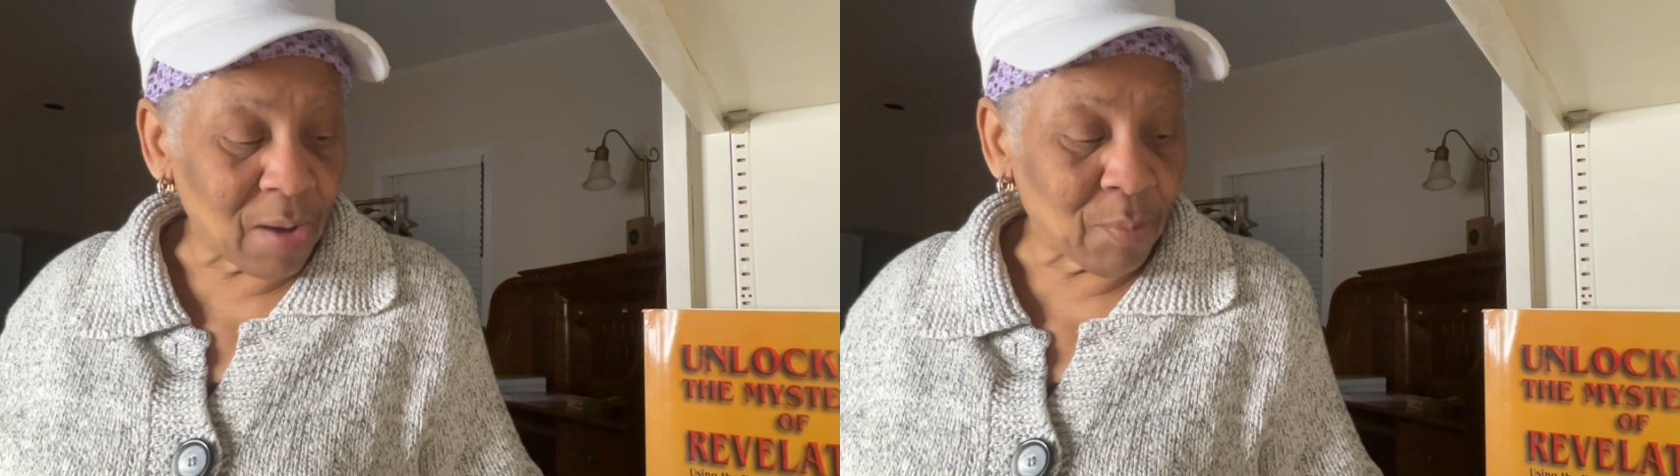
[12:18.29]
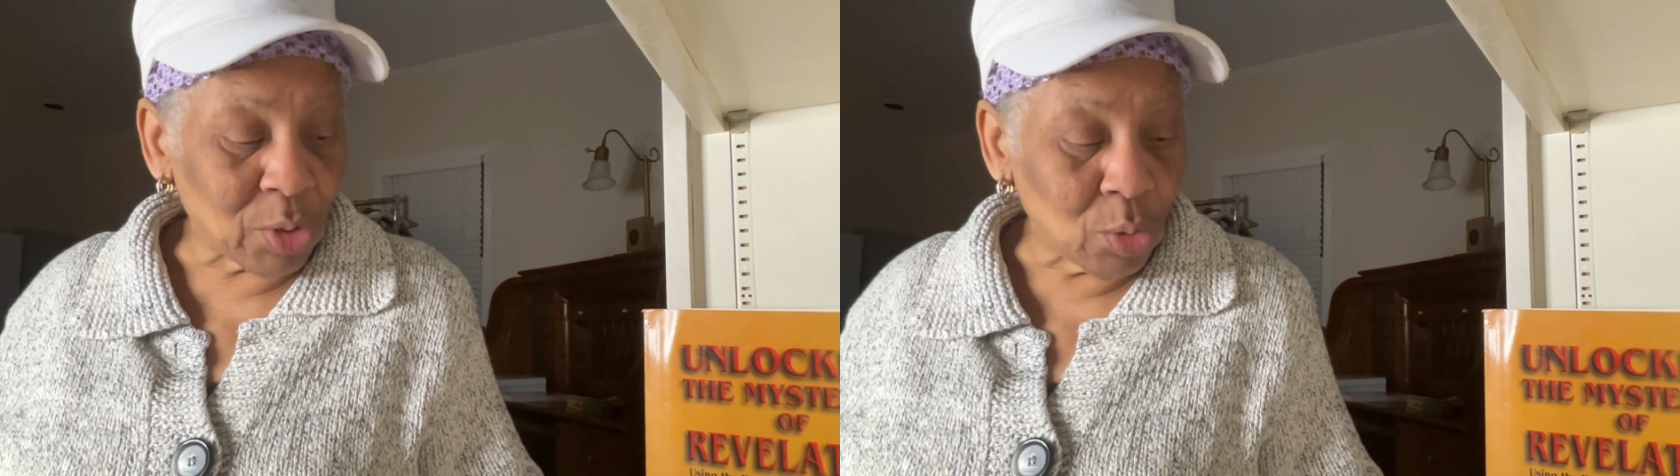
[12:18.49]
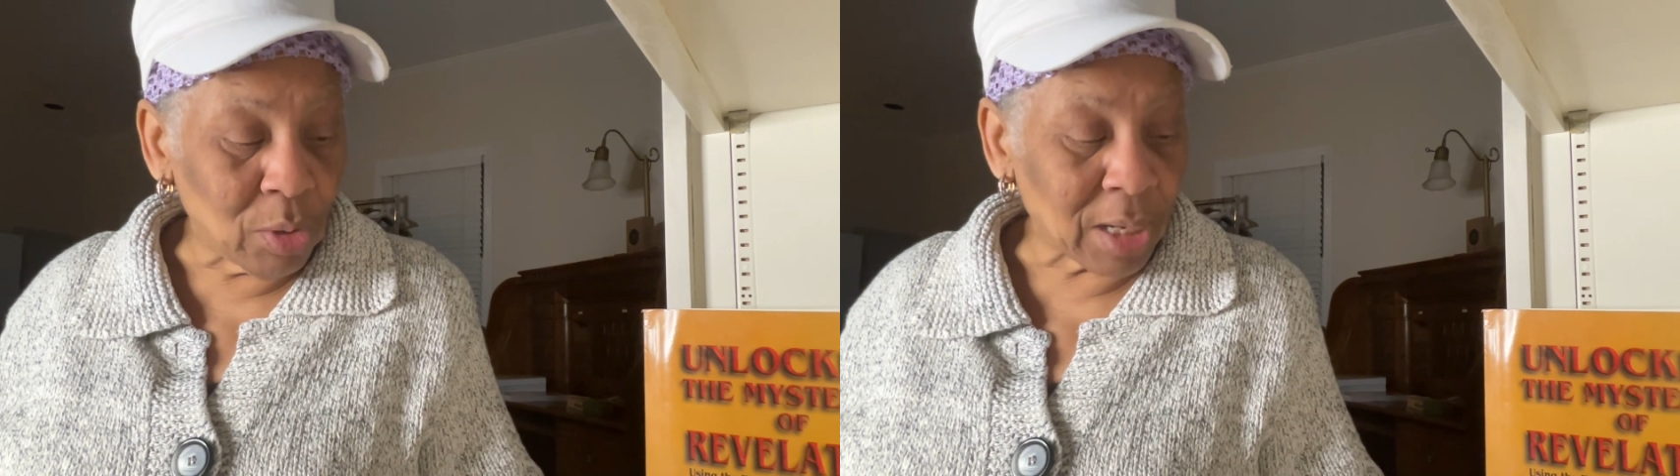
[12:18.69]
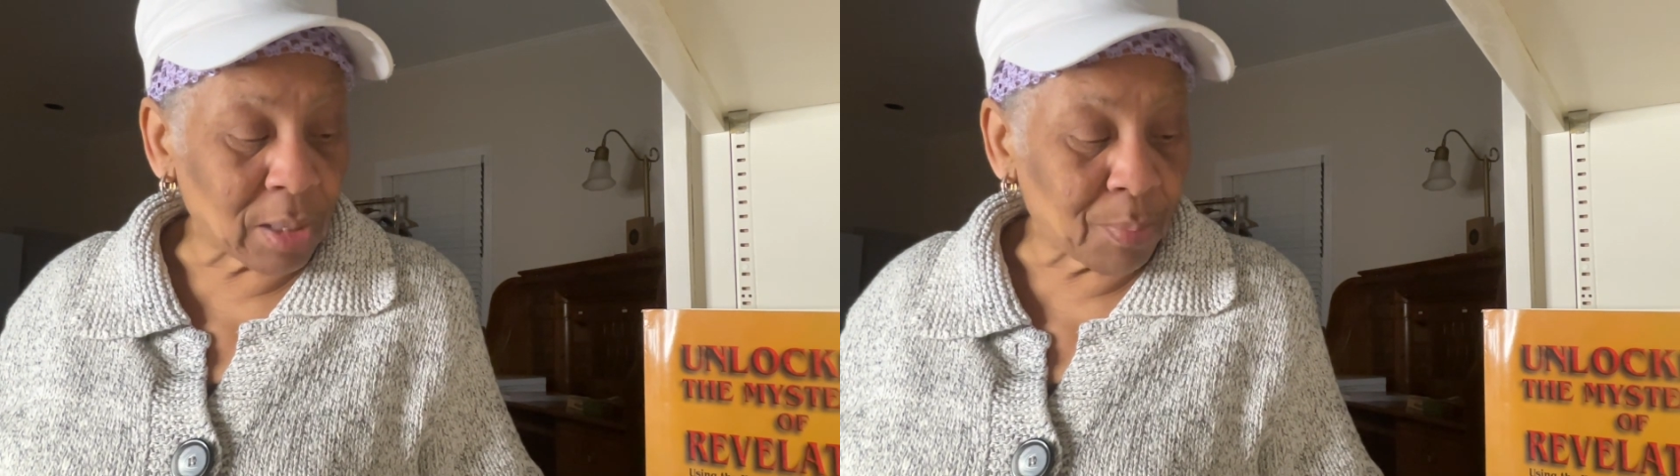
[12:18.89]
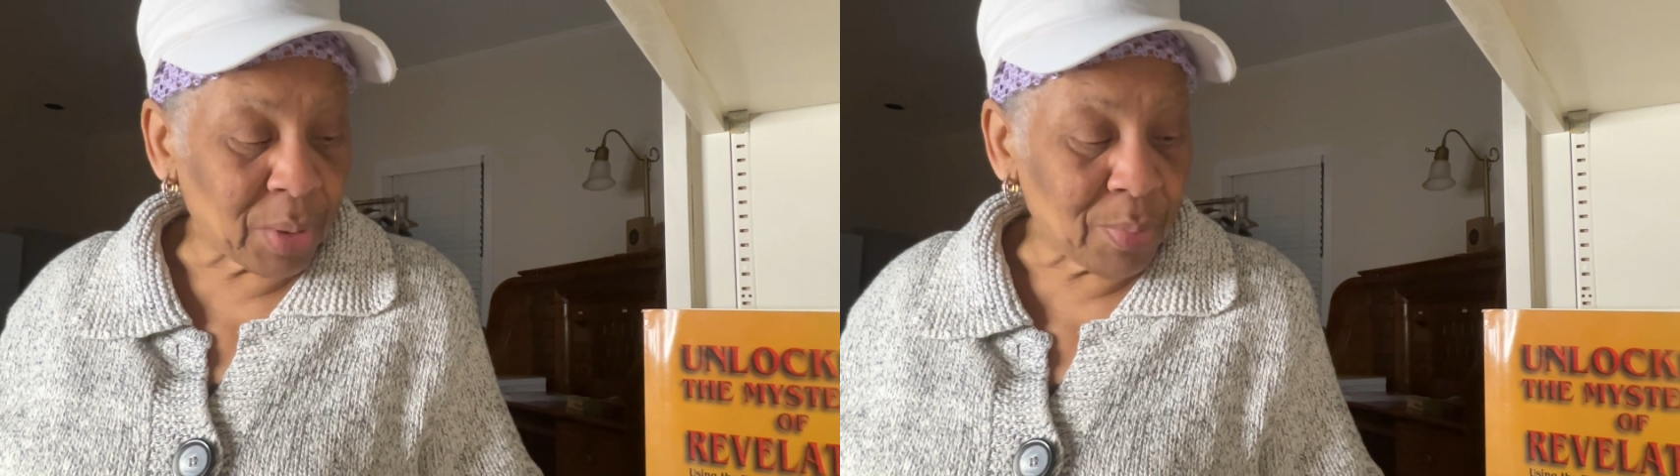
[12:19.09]
And when you let
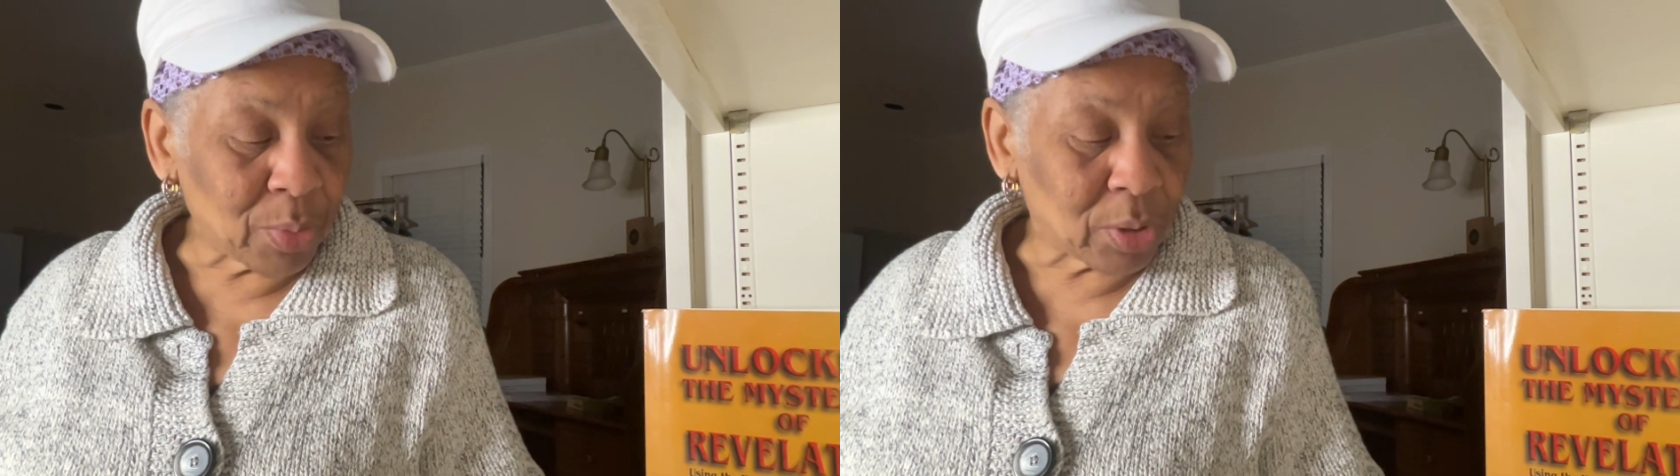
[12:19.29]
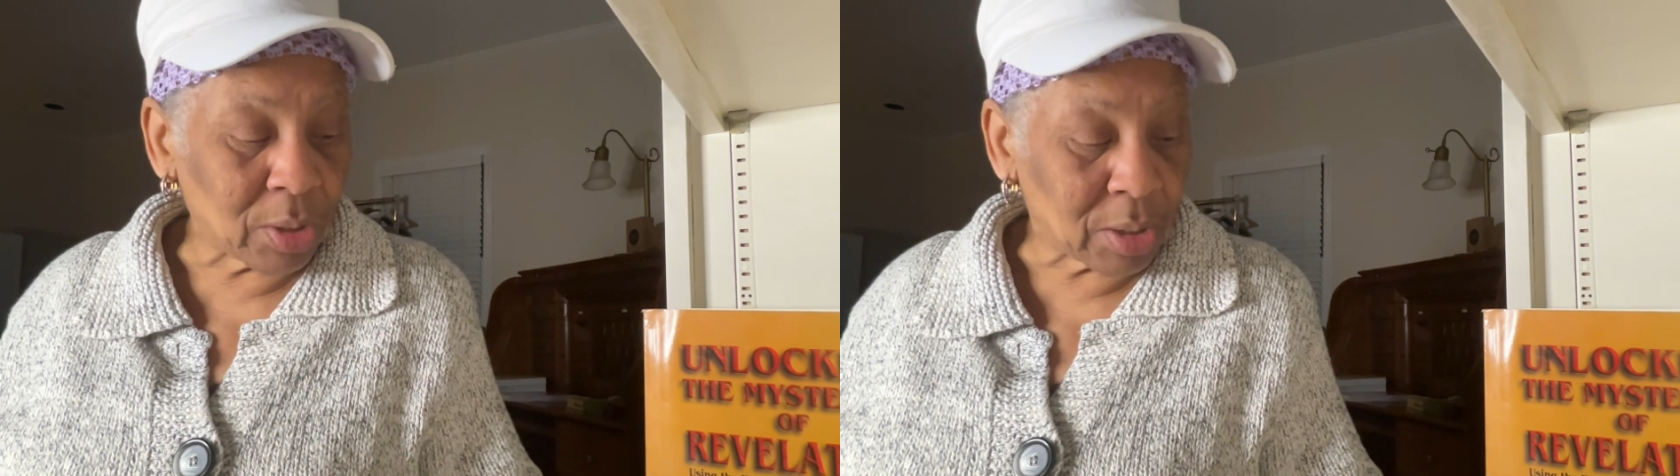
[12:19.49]
the people